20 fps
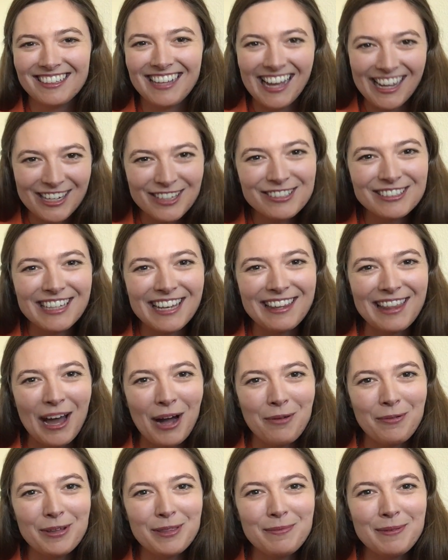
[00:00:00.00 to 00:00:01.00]
Can you say
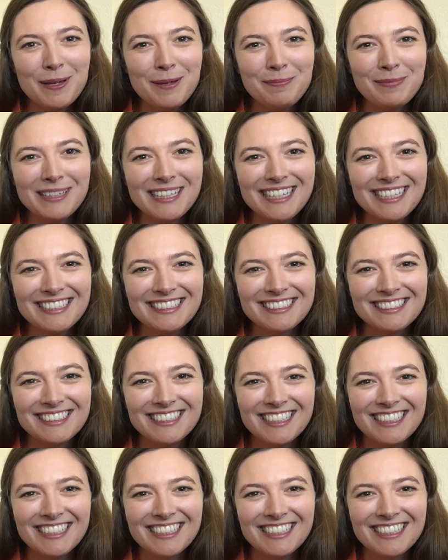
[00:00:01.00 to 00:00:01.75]
that with me, please?